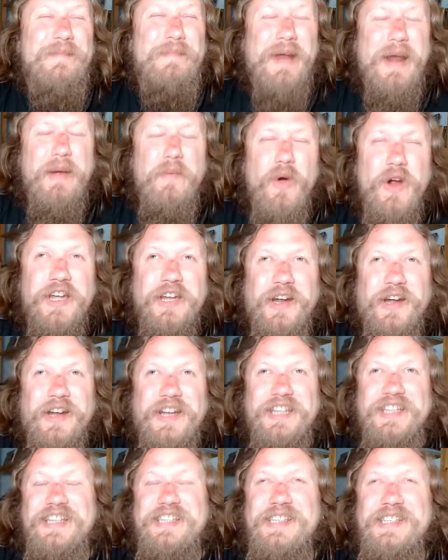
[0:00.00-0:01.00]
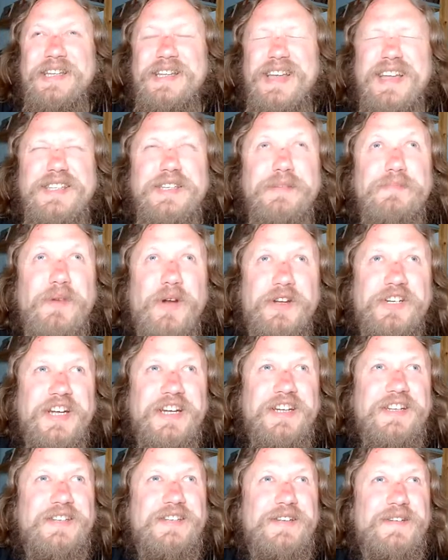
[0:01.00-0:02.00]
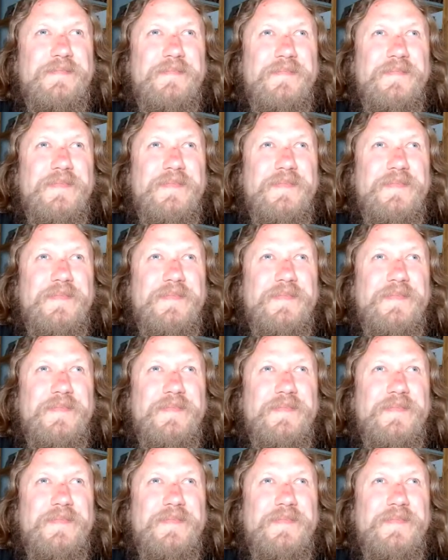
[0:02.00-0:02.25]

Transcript: But I'm working on it. It's a project.